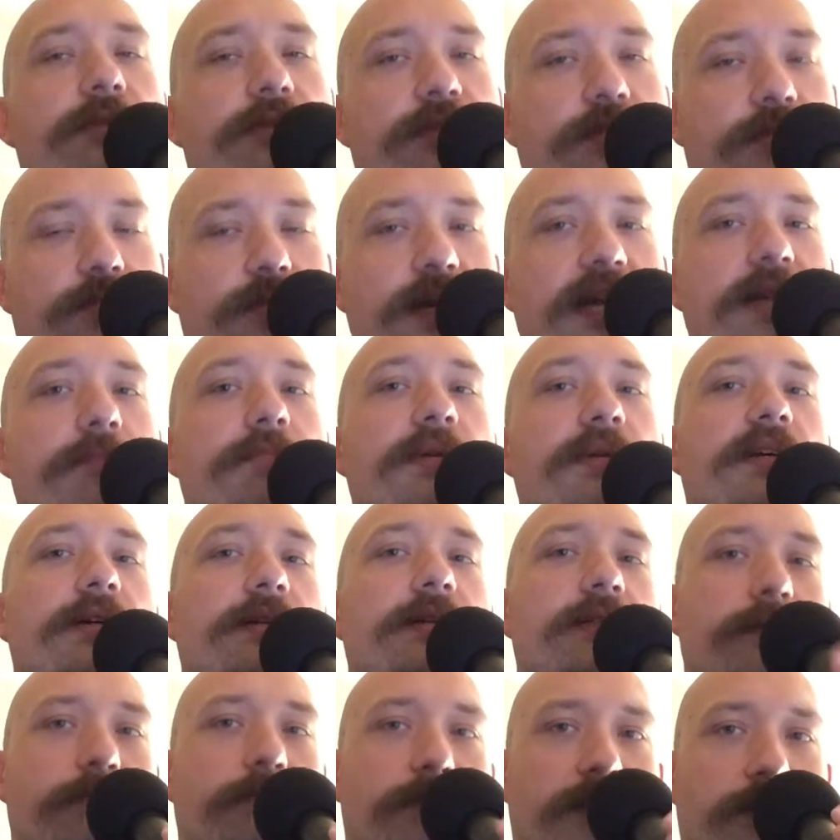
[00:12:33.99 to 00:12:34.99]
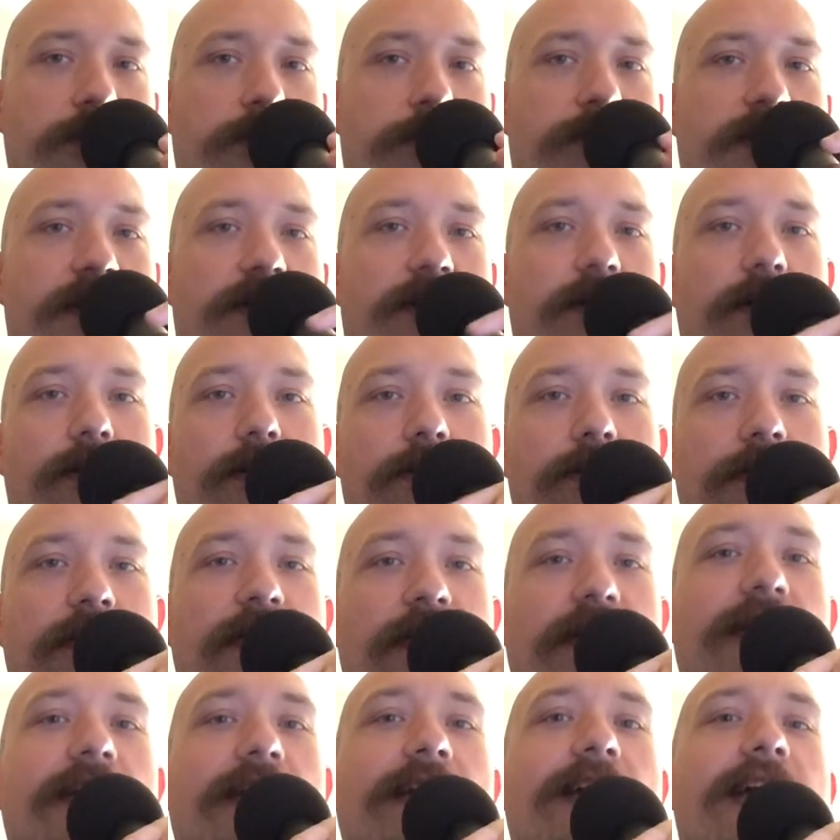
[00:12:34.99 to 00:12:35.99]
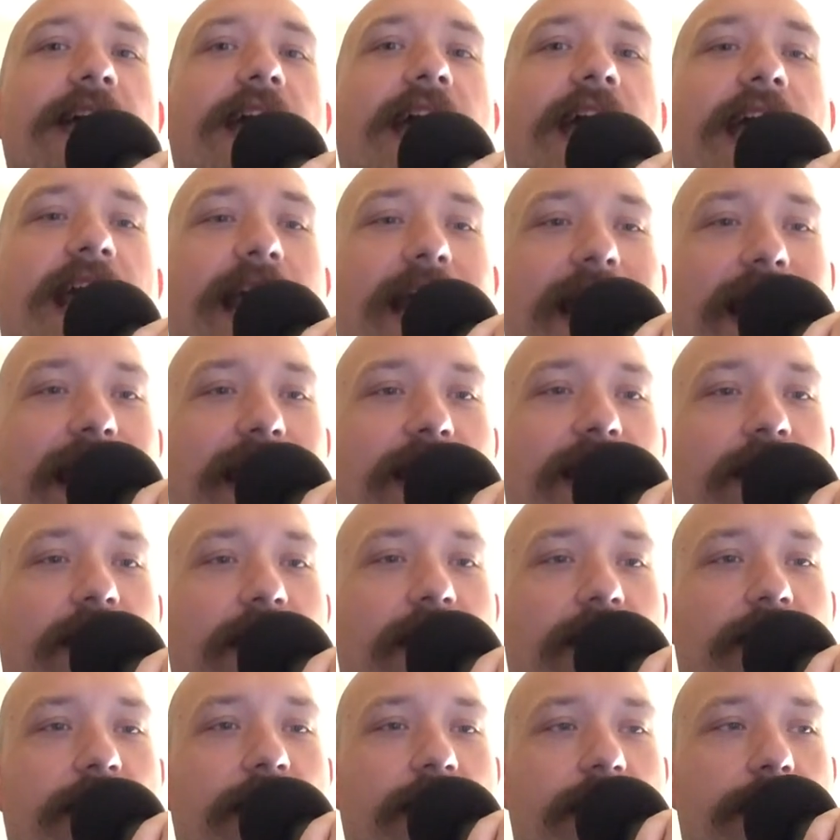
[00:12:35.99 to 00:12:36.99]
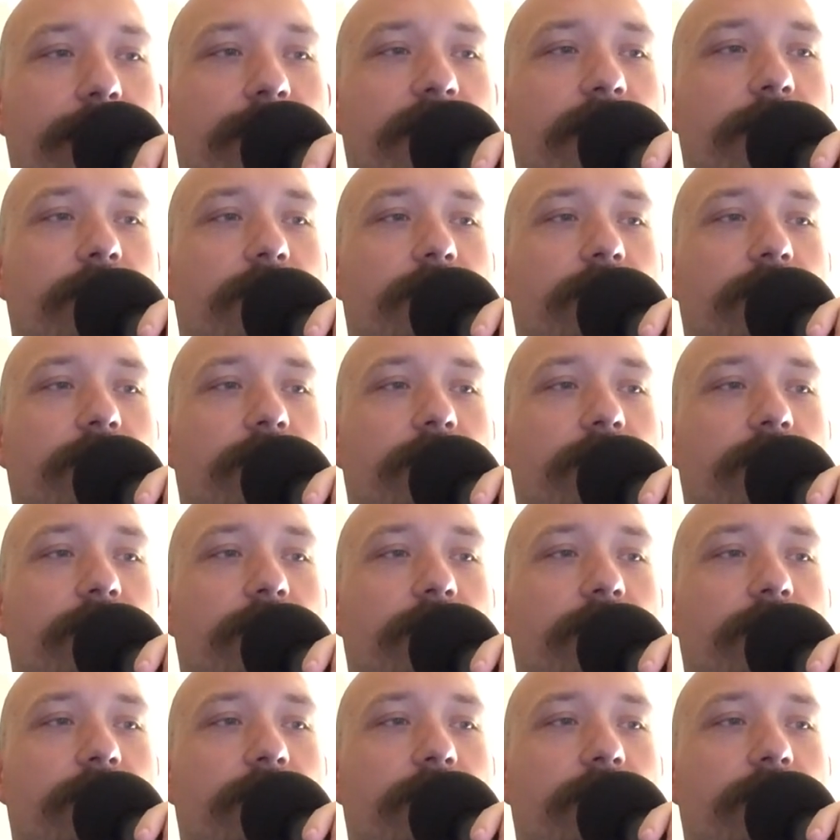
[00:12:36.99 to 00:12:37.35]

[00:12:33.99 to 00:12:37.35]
the red pill and the blue pill. And a lot of people